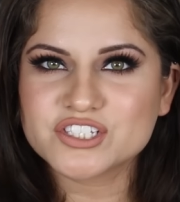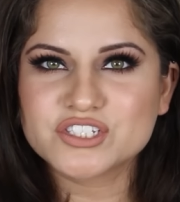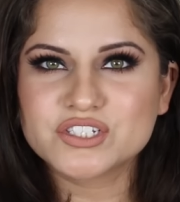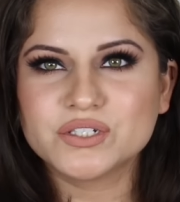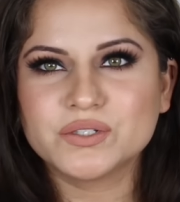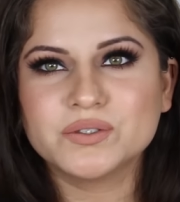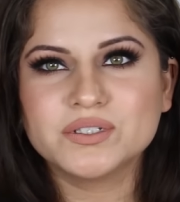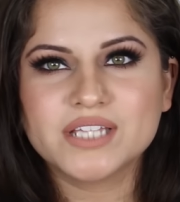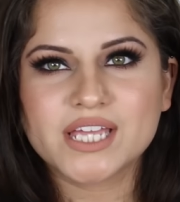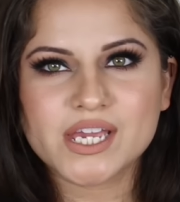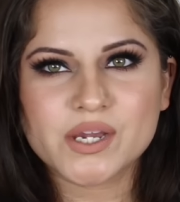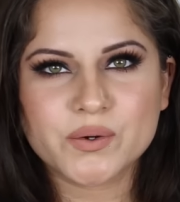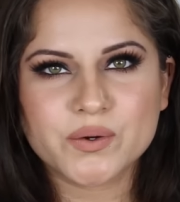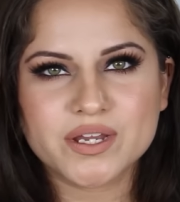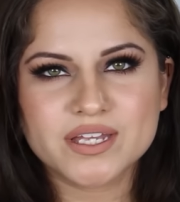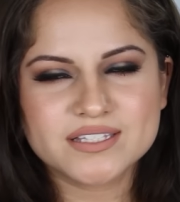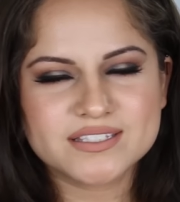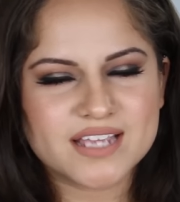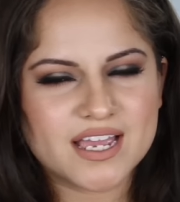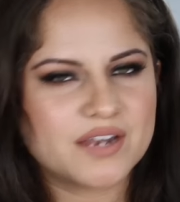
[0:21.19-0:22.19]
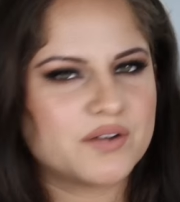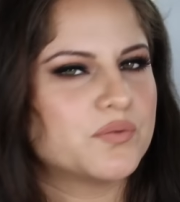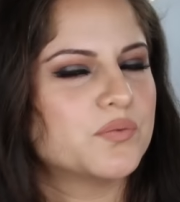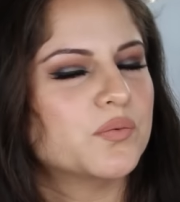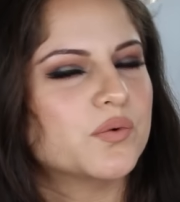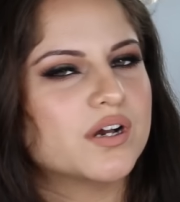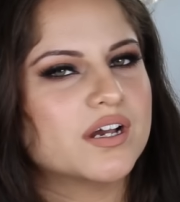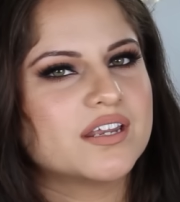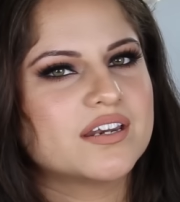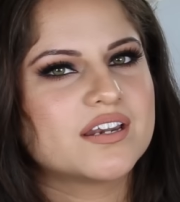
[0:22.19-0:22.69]
two liquids,
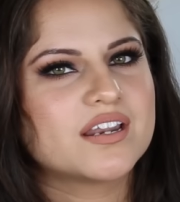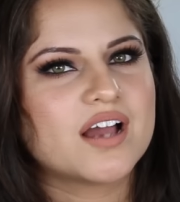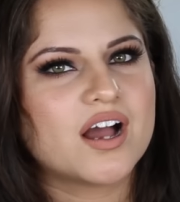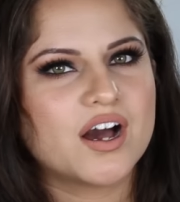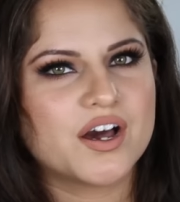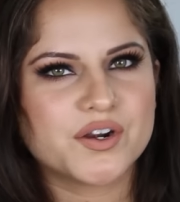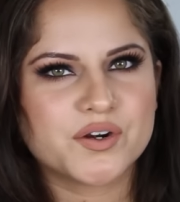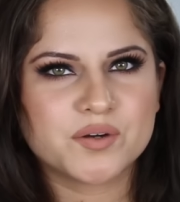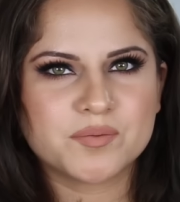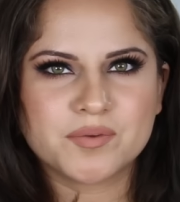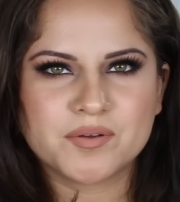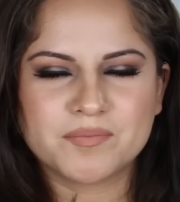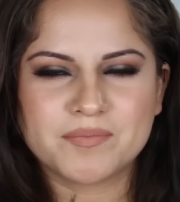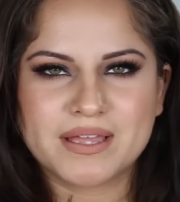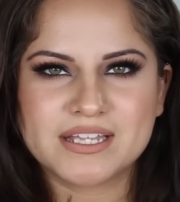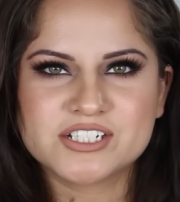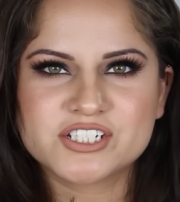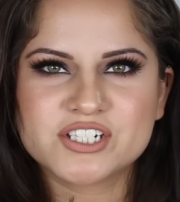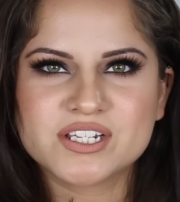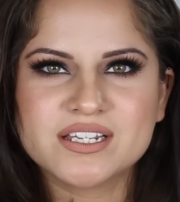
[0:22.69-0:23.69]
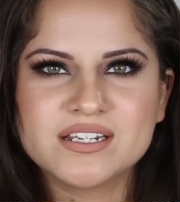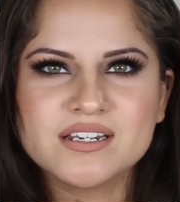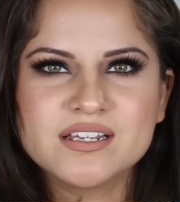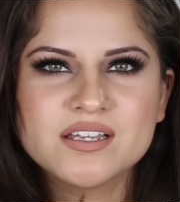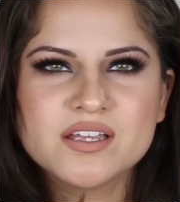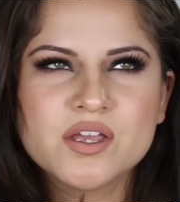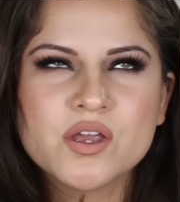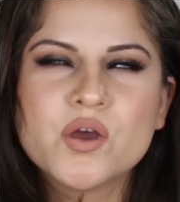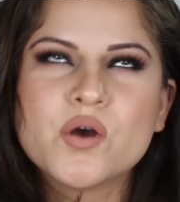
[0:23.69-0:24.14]
and one honorable mention